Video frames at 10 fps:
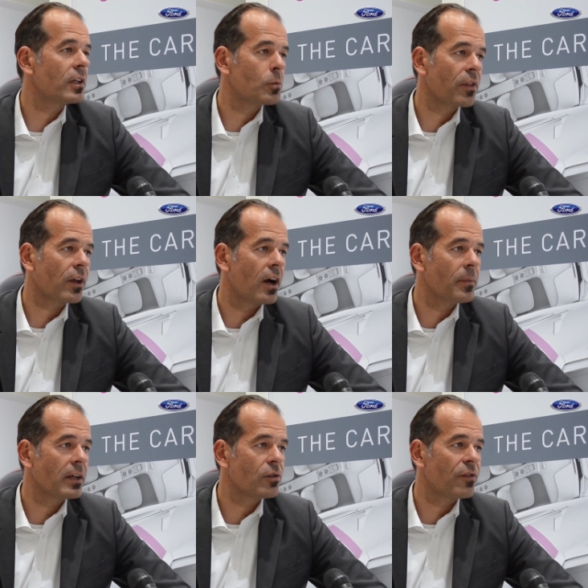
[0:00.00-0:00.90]
with car
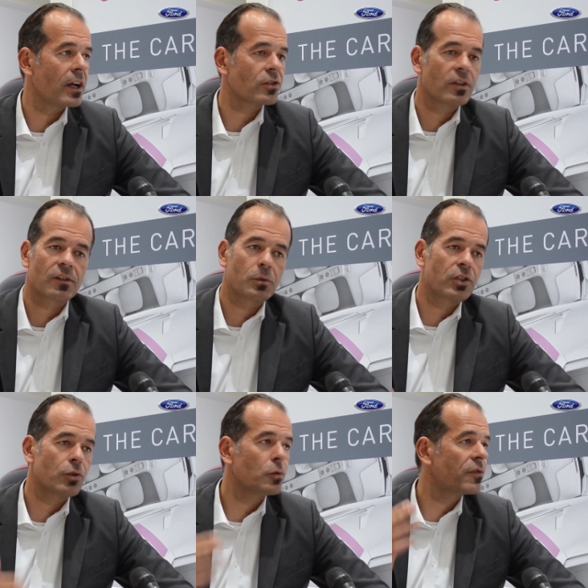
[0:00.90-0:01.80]
manufacturers which
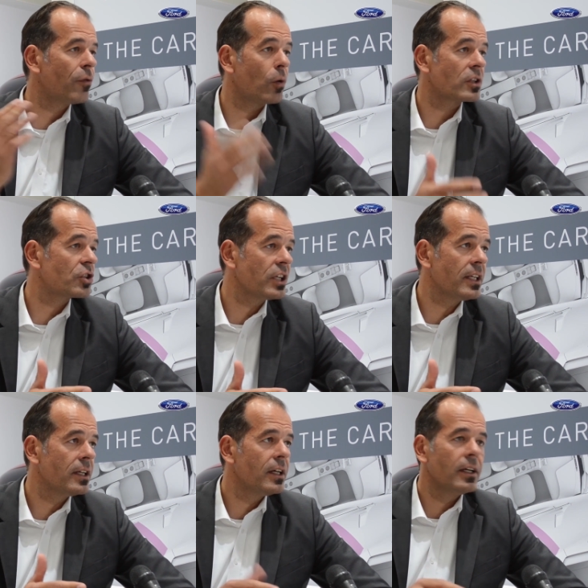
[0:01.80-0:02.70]
use 4G
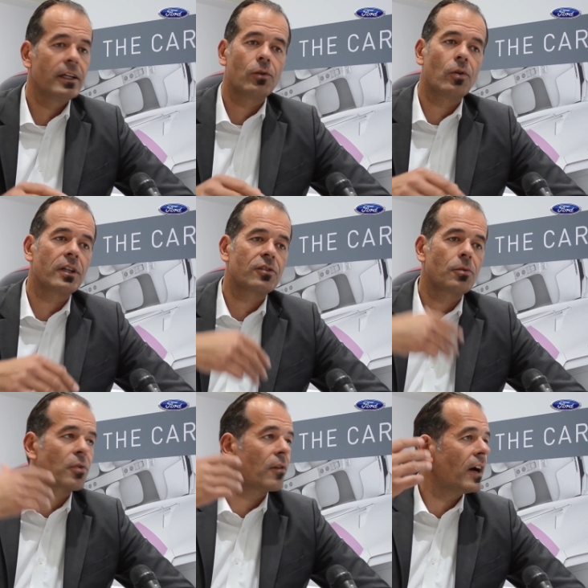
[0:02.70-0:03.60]
in order to
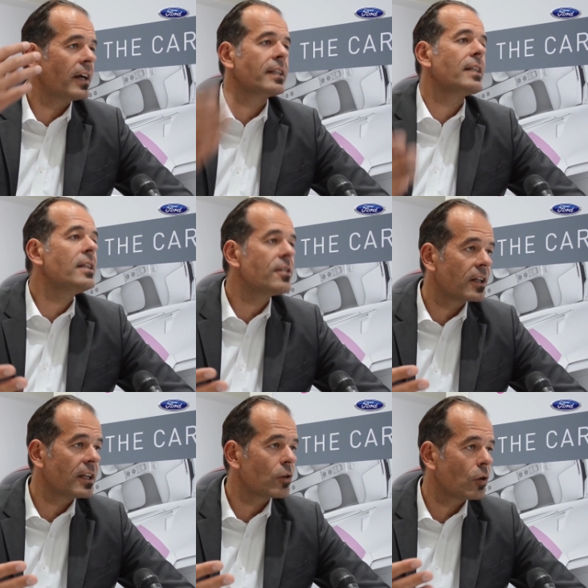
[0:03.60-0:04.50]
provide an
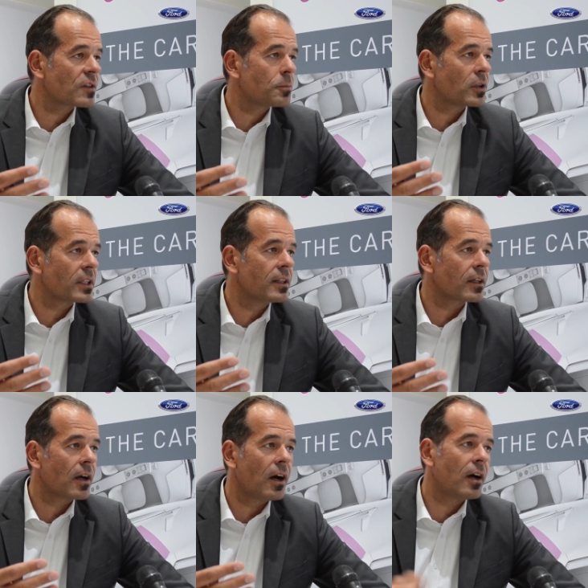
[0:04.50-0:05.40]
internet hotspot in the
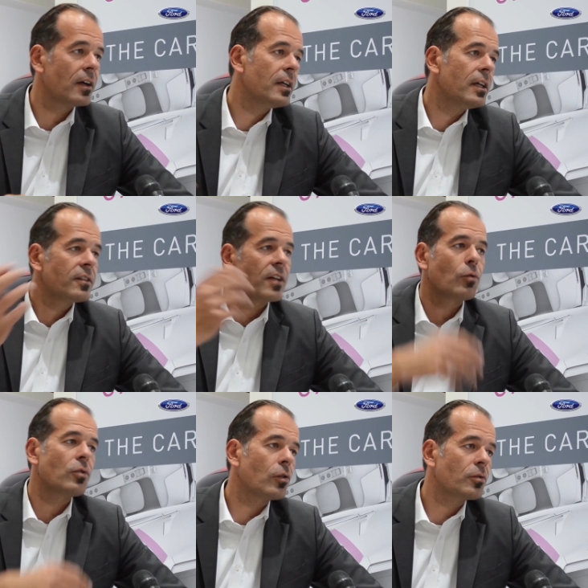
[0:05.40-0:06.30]
car,
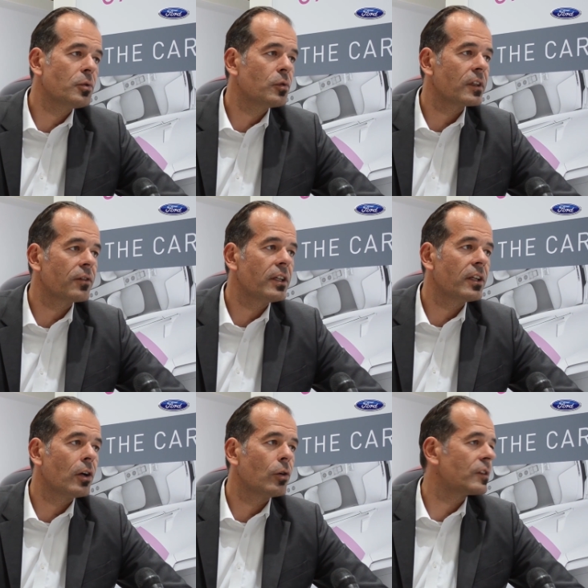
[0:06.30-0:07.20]
download music
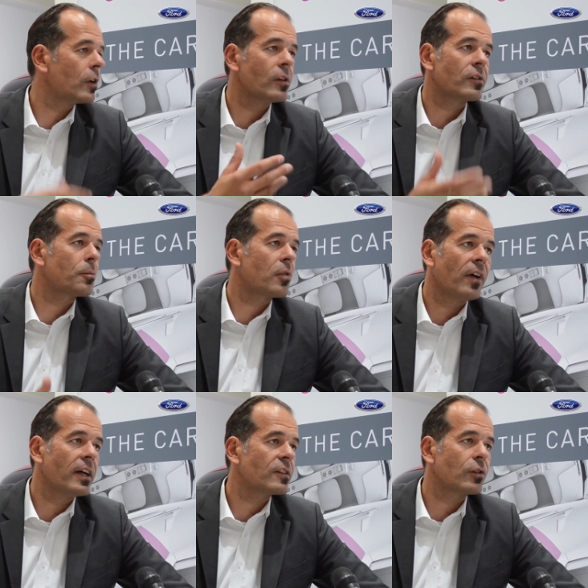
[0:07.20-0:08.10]
videos, also
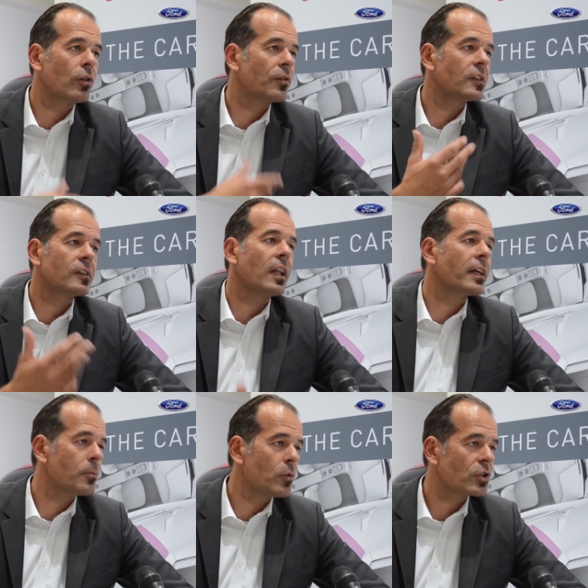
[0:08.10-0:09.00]
provide services like
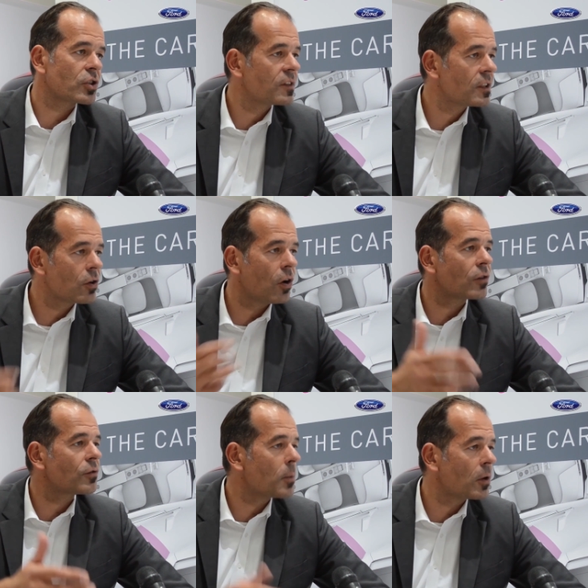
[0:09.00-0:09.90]
emergency call,
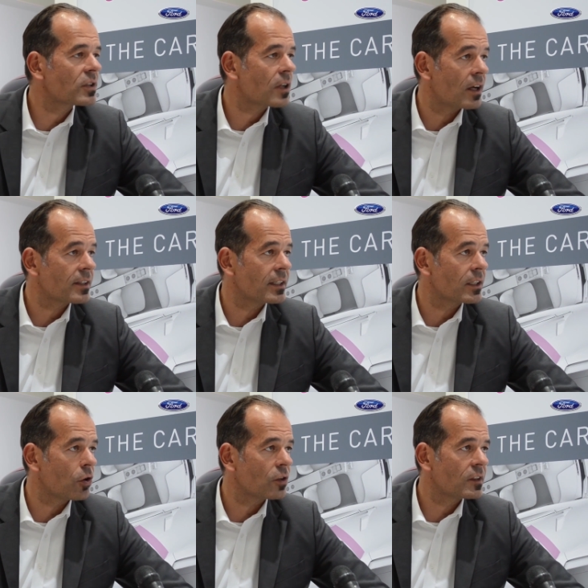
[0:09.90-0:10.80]
remote car
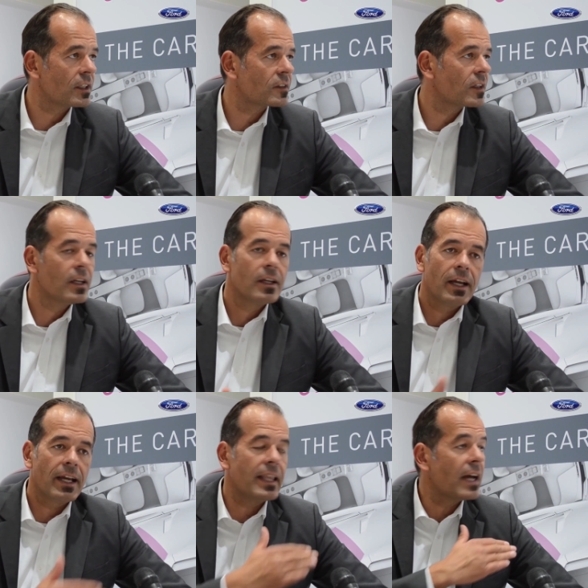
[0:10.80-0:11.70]
diagnostics,
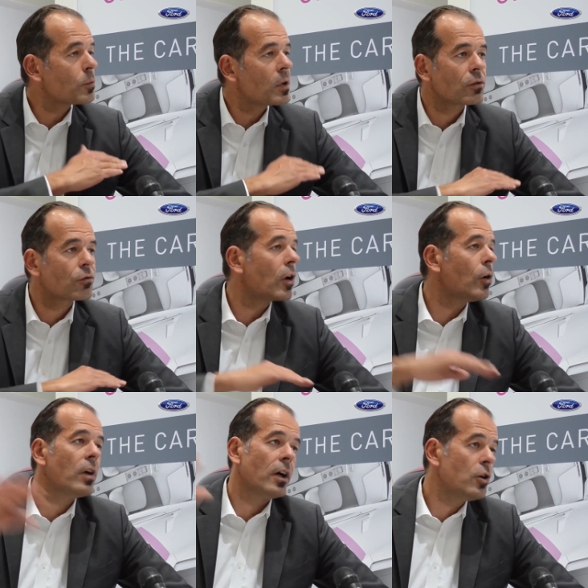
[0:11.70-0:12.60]
and that will
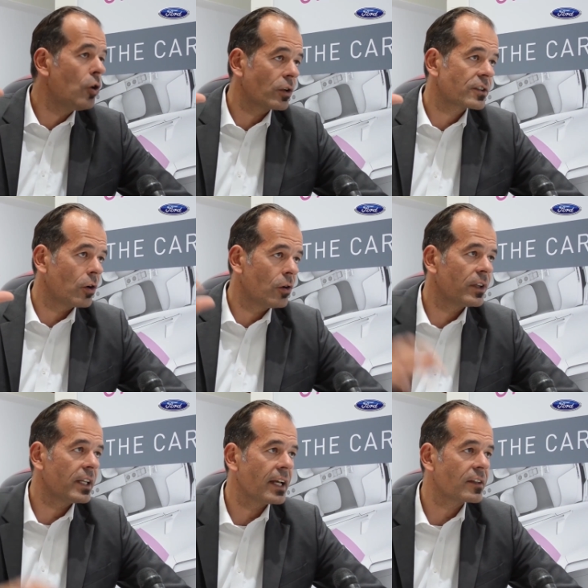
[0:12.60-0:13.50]
grow a lot over
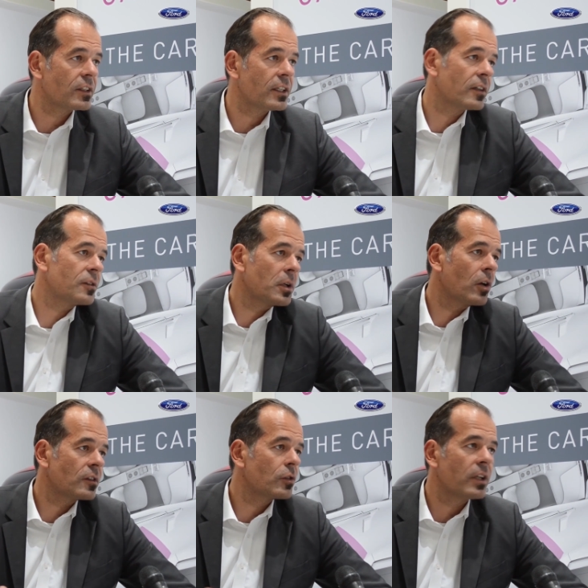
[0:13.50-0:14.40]
the next years
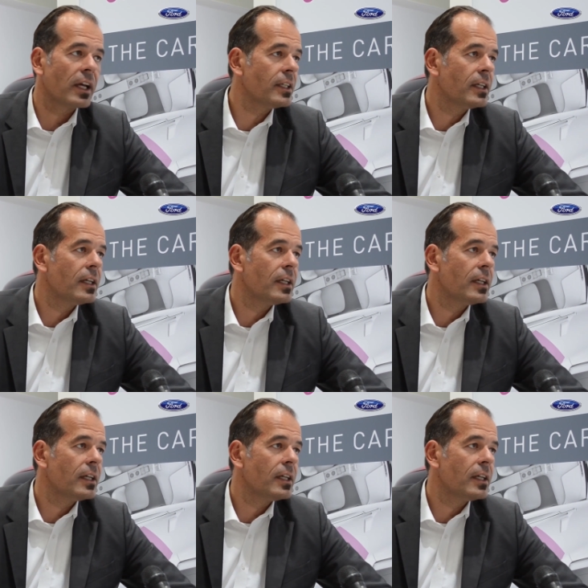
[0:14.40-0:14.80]
because today